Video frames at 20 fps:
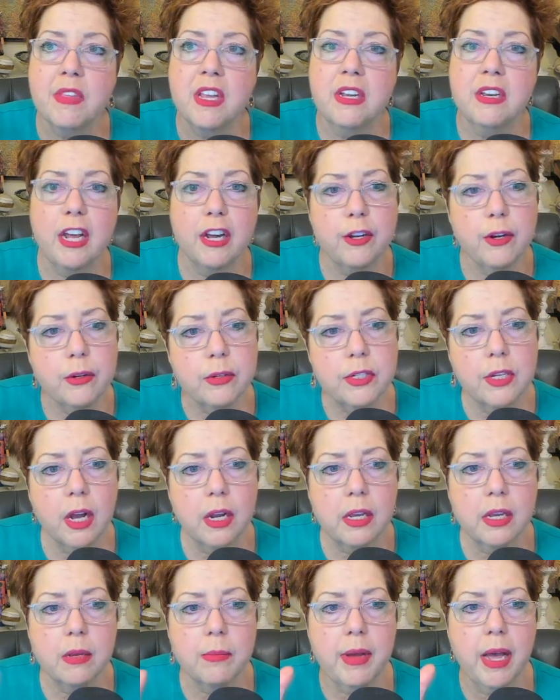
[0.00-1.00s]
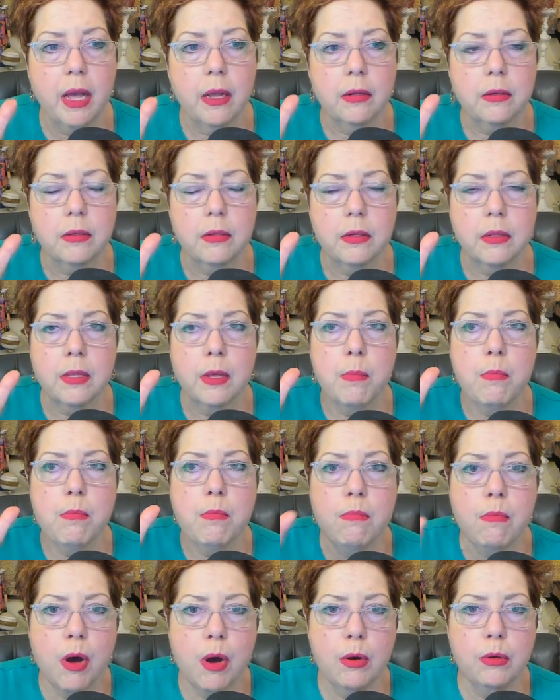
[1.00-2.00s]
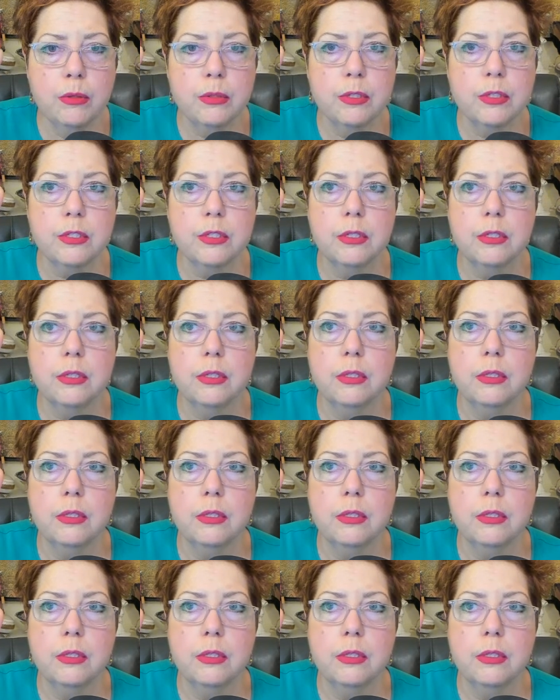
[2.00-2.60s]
now you're talking about the most